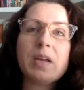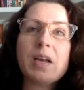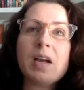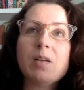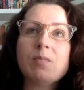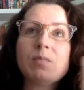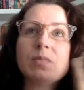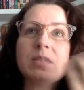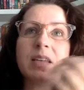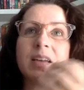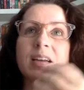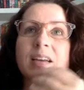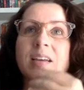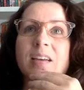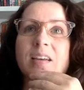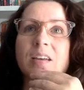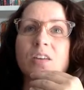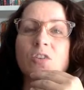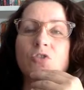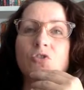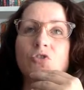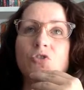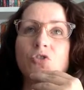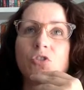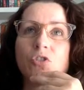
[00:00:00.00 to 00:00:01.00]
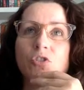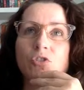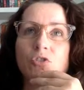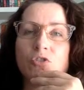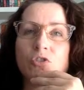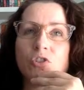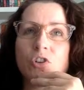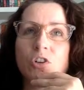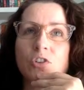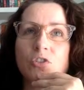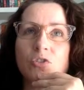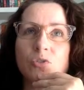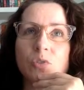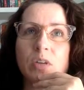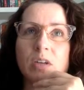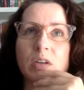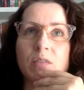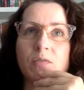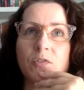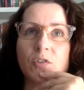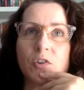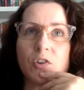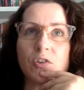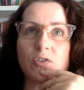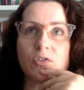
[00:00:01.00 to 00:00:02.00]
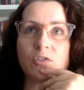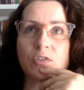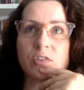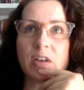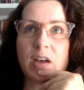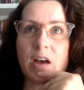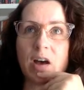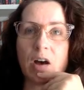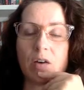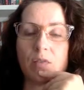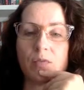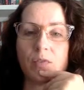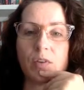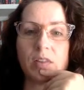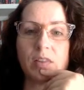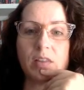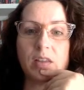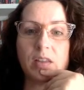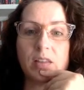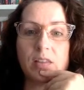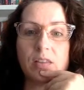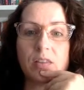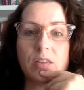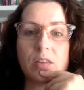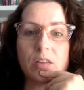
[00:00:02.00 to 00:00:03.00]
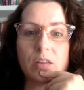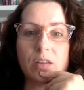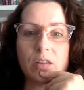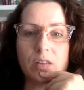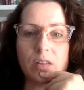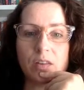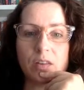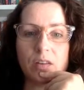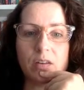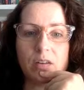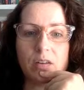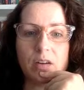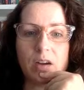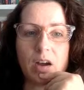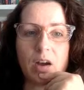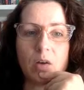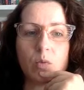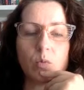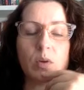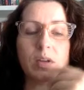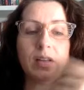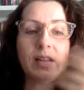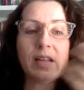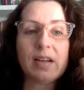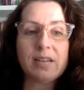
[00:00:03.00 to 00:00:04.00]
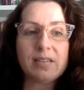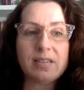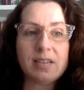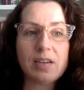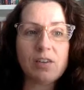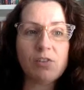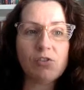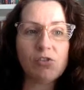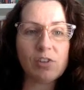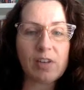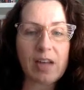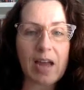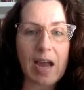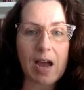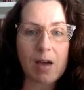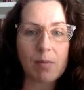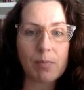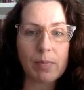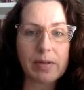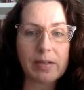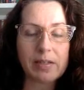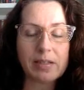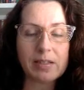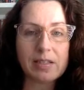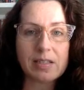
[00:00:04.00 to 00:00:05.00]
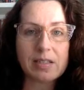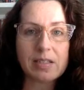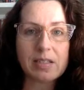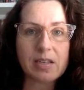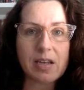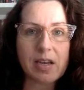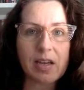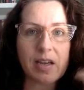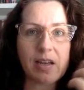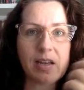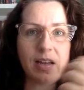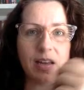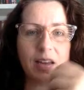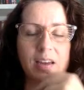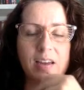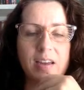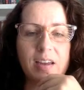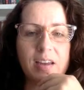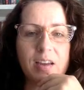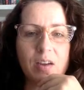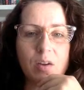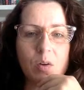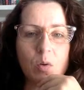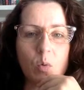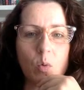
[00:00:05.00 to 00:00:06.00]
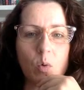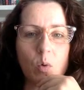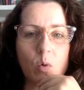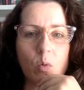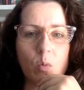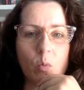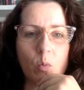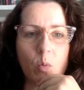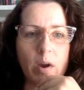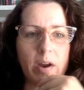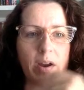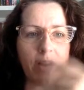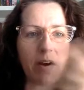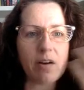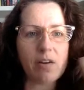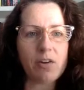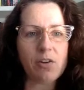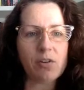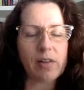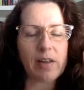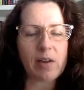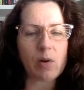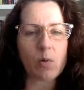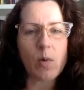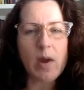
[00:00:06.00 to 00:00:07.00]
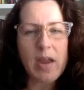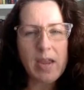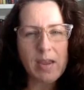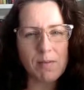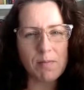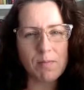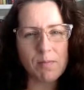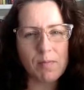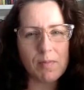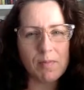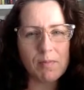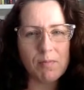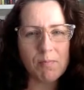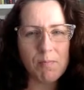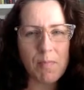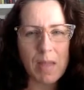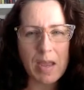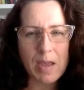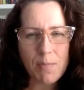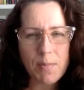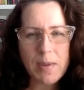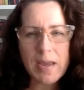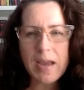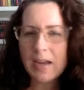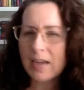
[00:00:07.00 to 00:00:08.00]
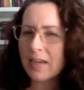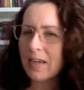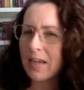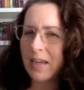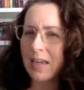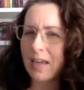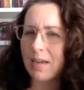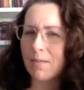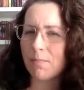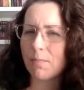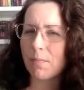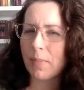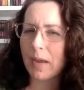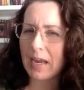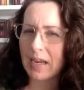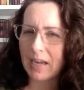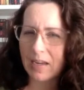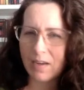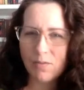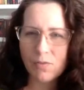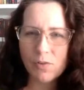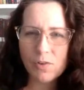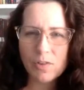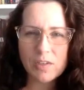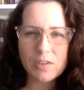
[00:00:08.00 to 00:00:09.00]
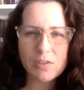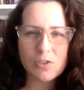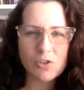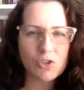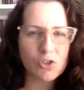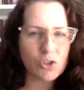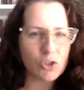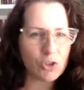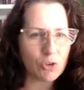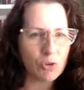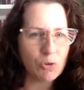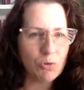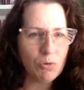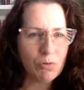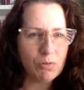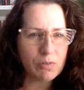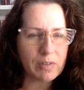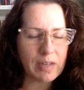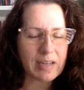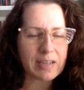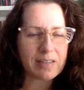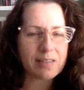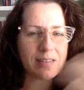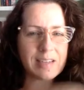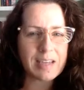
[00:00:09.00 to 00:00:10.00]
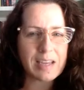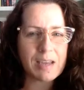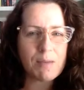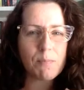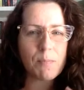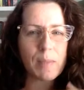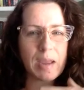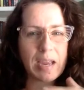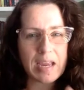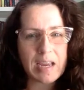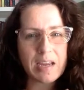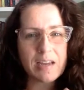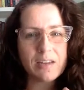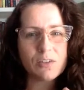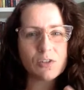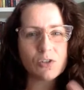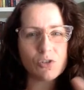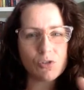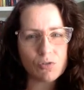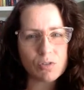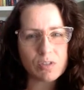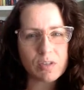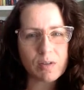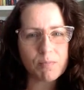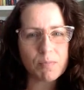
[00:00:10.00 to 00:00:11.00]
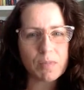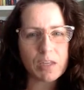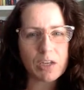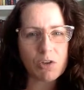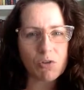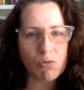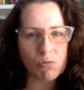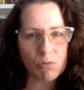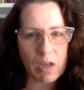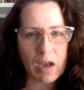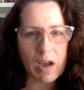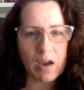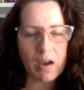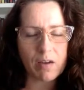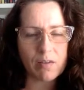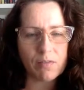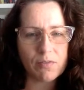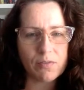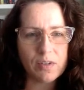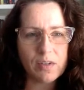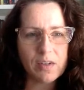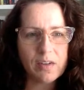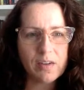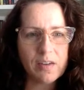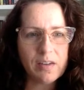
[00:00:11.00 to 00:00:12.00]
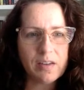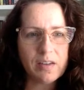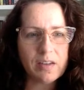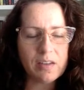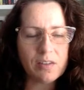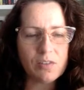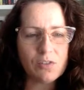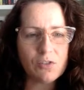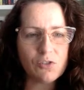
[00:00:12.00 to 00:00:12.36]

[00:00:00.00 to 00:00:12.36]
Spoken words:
becomes like you start doing it for yourself. And then a realization happens where you're like, wait, maybe I could get paid for this too. Like, to get paid to do something you love is